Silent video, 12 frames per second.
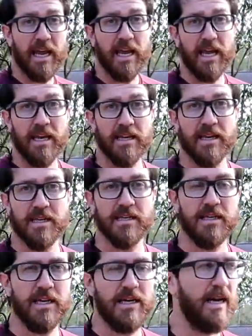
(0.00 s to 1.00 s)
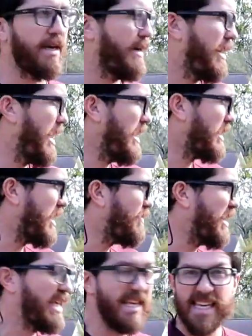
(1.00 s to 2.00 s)
and and keep
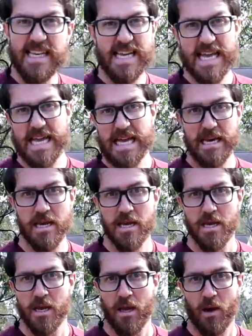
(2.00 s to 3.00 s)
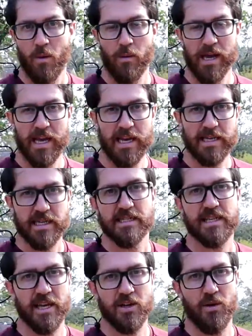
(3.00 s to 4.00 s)
the heat in when it
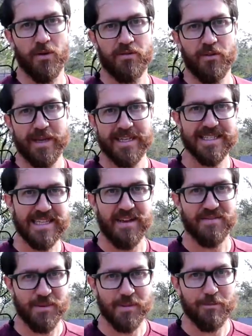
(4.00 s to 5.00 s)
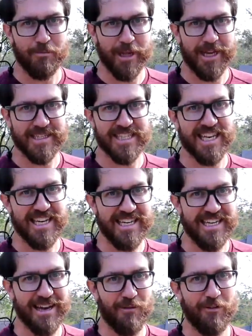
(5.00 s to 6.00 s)
does get cold so we can save some of the plants that
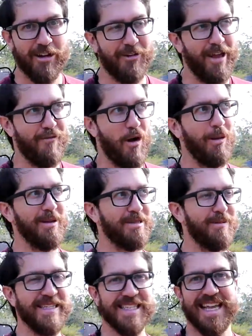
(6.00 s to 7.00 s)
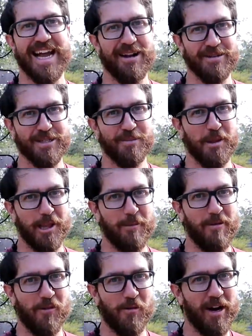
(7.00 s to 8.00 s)
need it. We don't have all the space in the house to put them
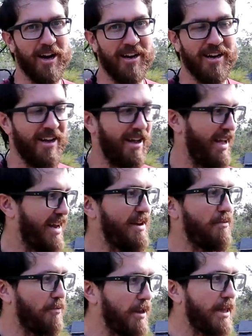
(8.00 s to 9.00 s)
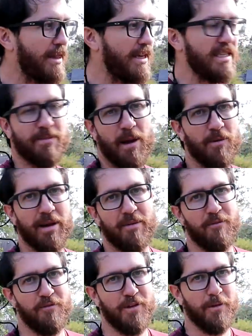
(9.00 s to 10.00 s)
everywhere. And I really think Spout would
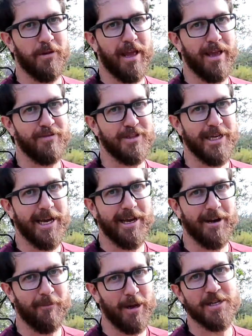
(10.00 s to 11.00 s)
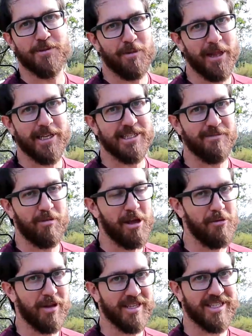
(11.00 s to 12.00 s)
have a field day if she had a bunch of plants to
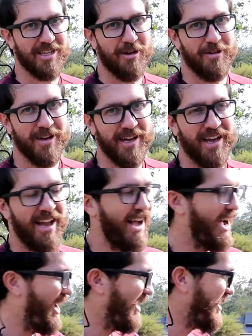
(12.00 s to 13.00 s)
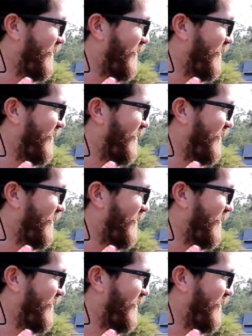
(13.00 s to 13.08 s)
play with. So uh,